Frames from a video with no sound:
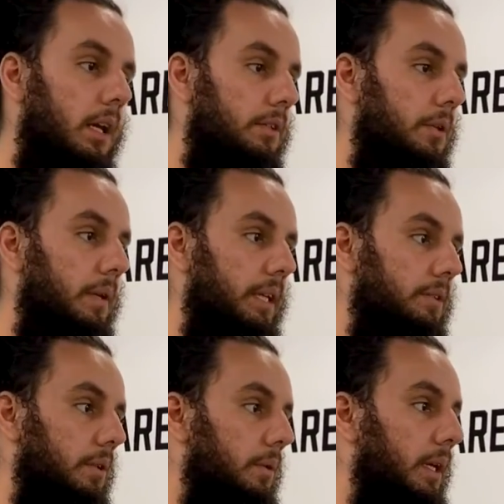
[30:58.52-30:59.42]
so on and
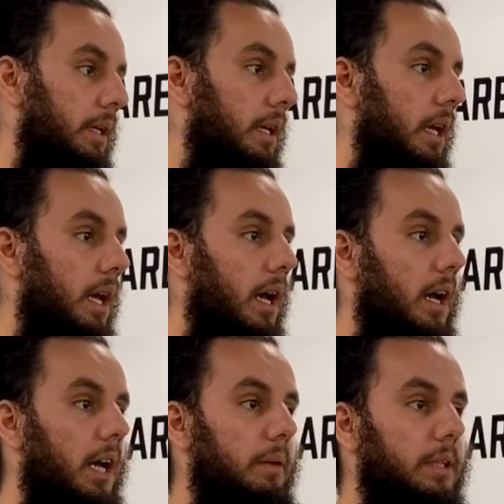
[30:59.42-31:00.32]
so on.
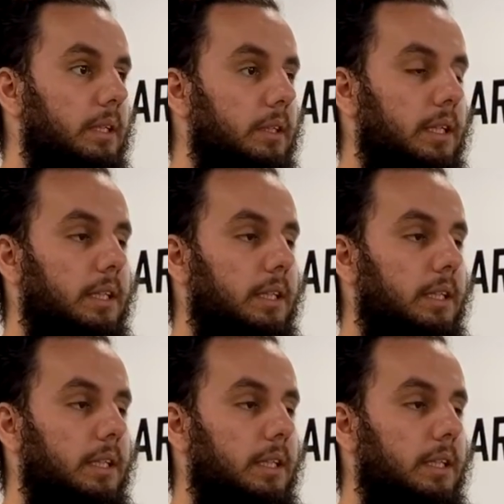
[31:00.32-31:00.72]
I want to look